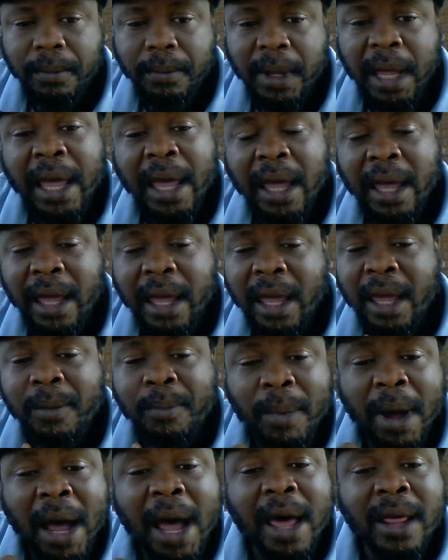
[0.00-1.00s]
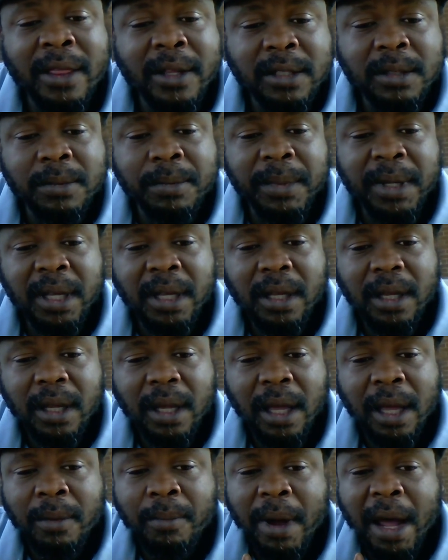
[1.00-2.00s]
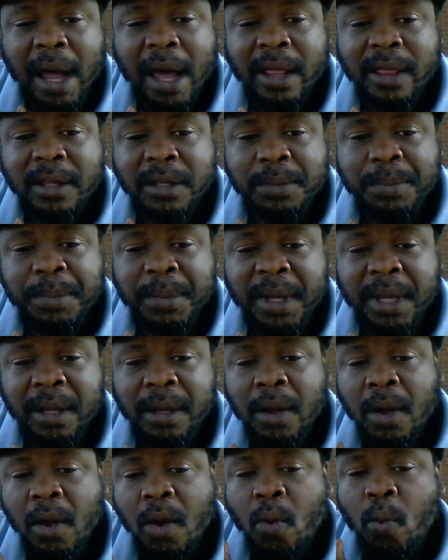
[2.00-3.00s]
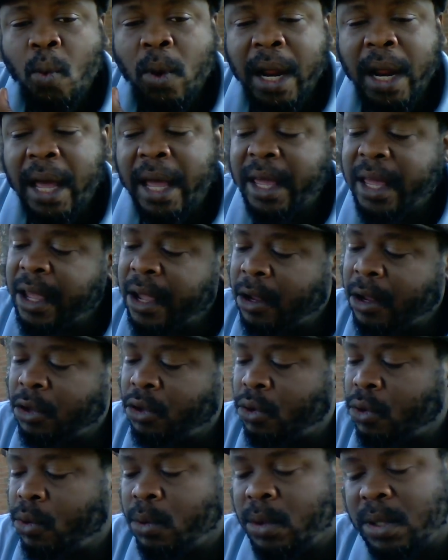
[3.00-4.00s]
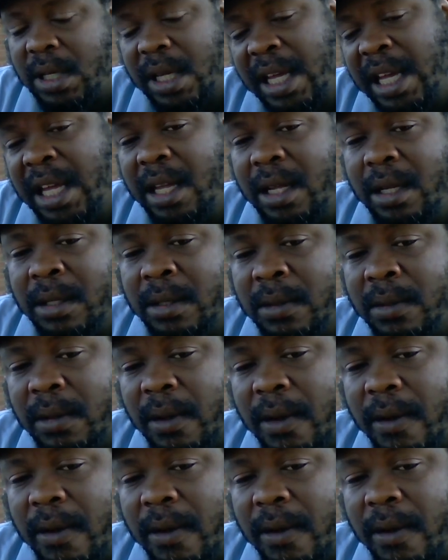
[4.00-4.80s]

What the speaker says: It bothers me. It bothers me when I hear dudes eating